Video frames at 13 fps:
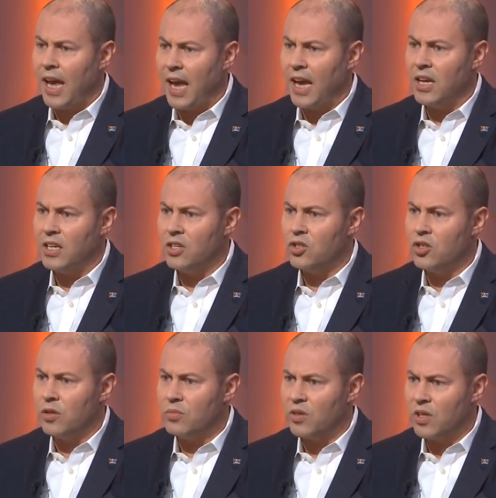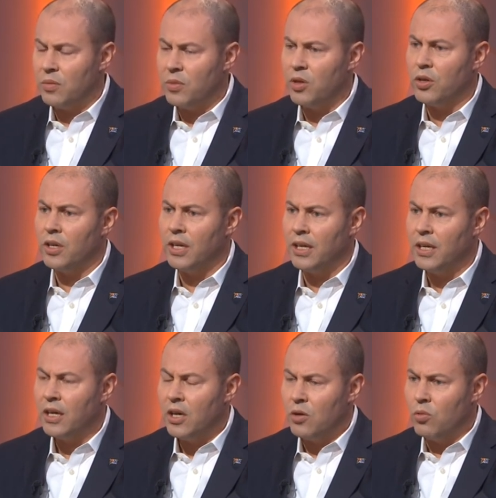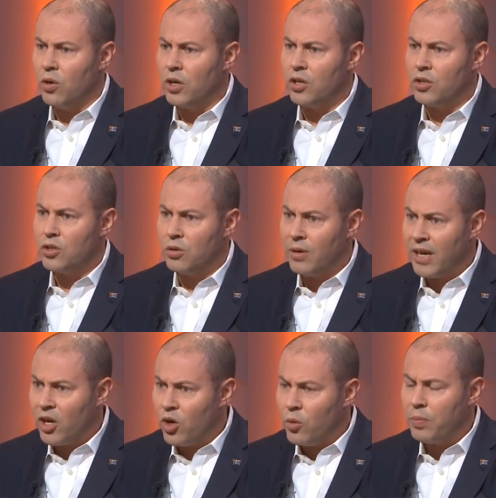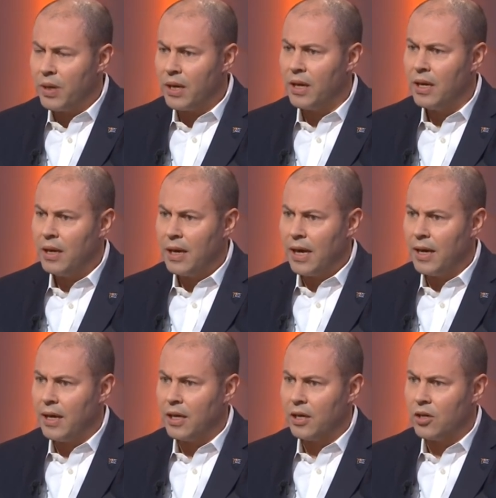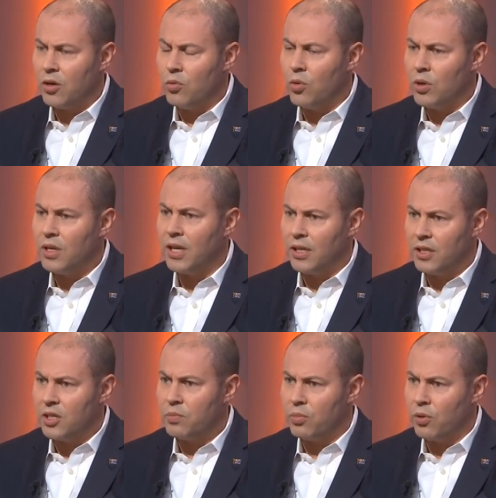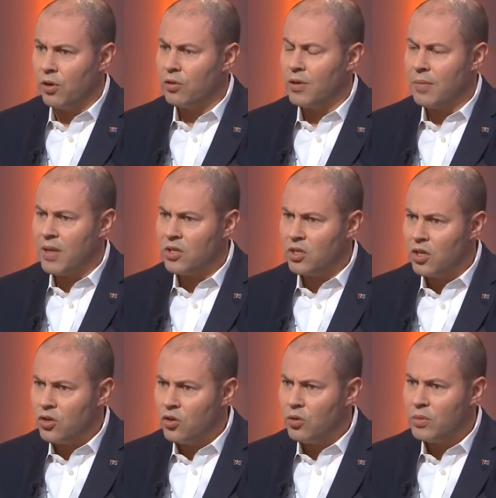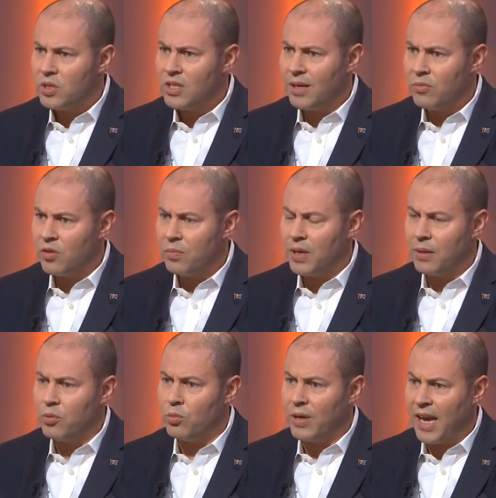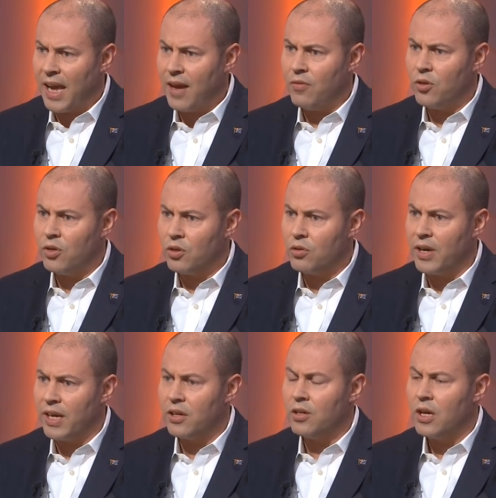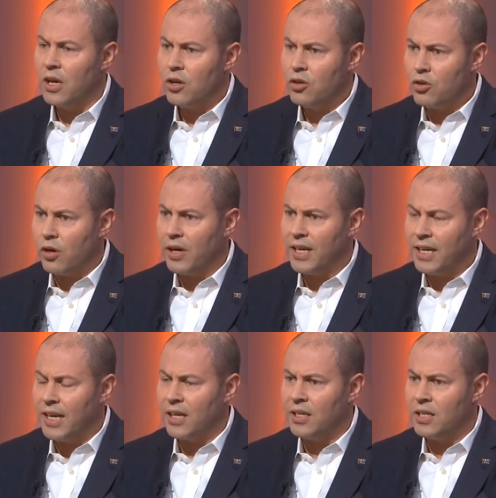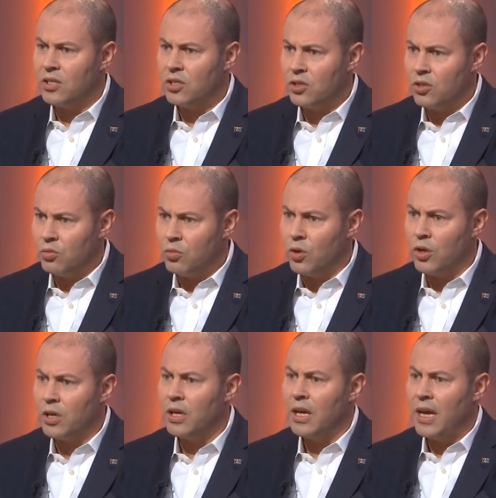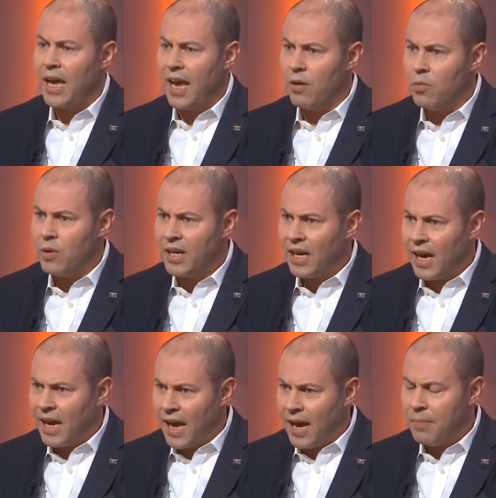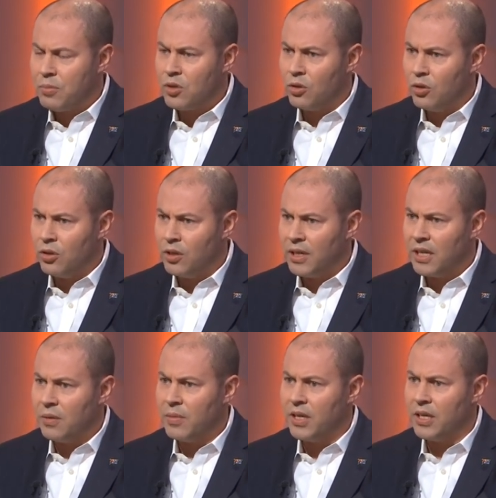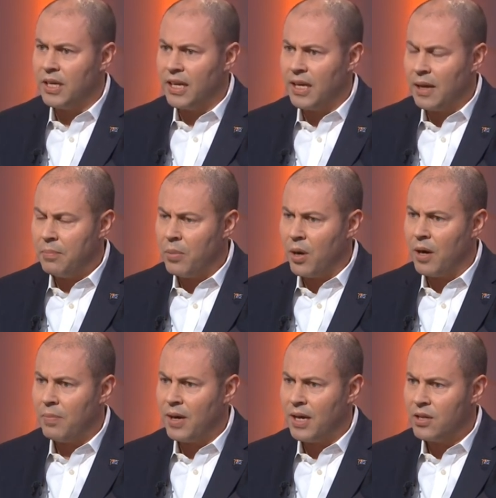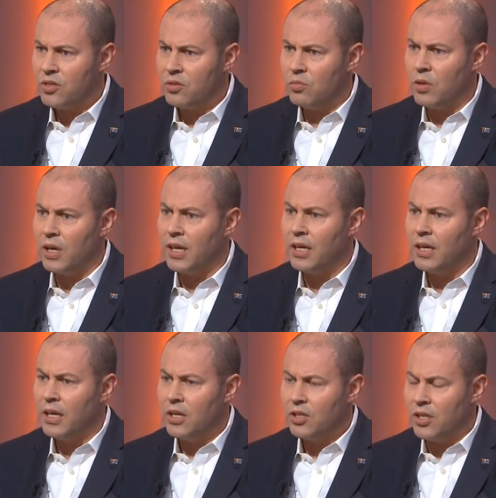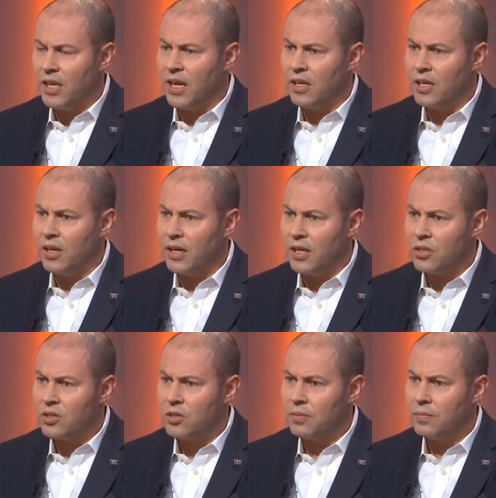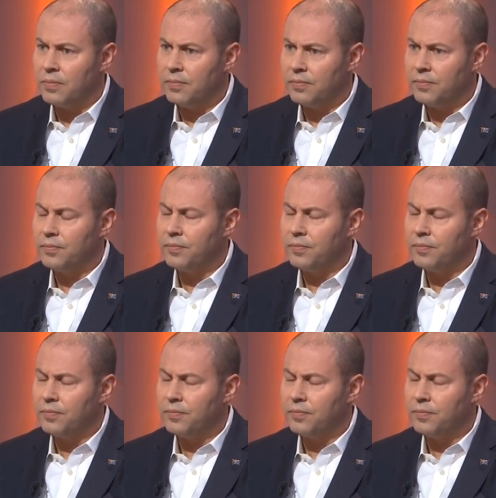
and in terms of community workers who are helping uh, coordinate this program. That's an enormous number of people we have on the ground trying to get this to work, and we are absolutely committed in a bipartisan way to the NDIS. But do you accept